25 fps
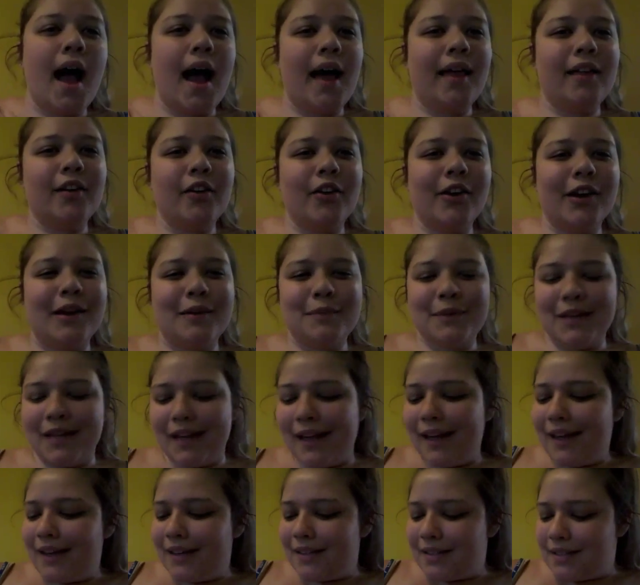hologram
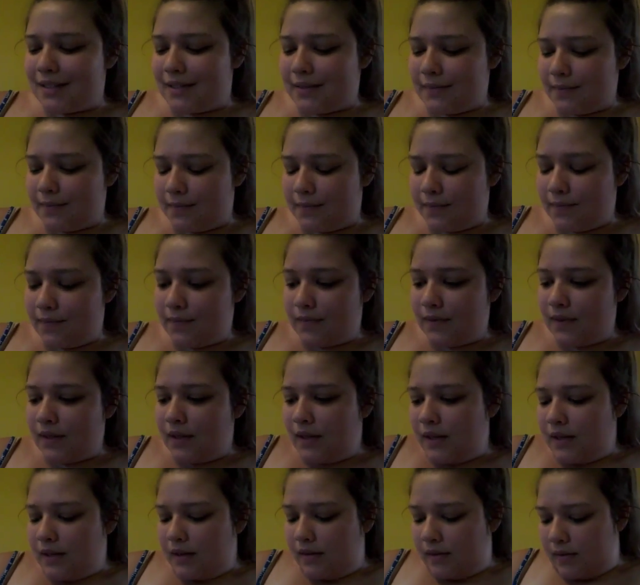thing is.
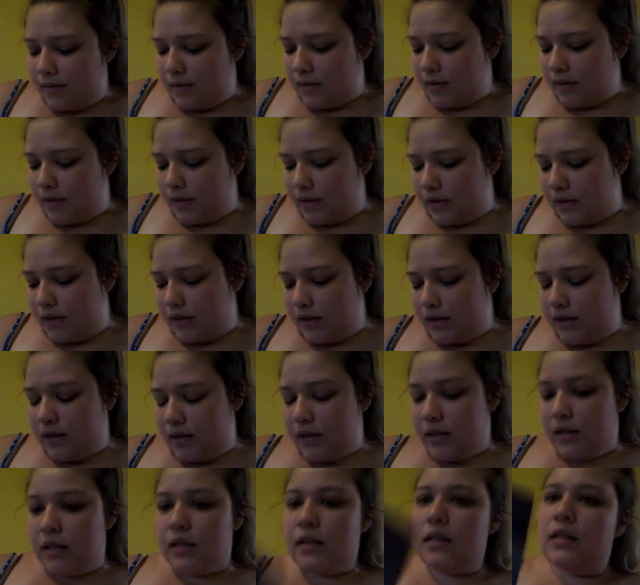And
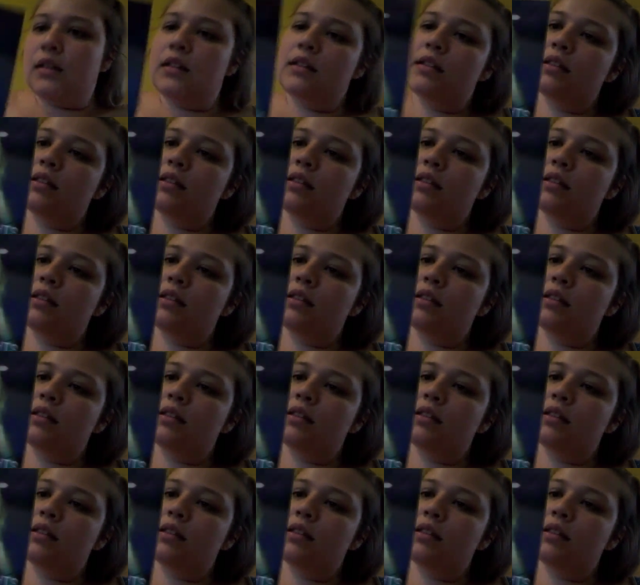then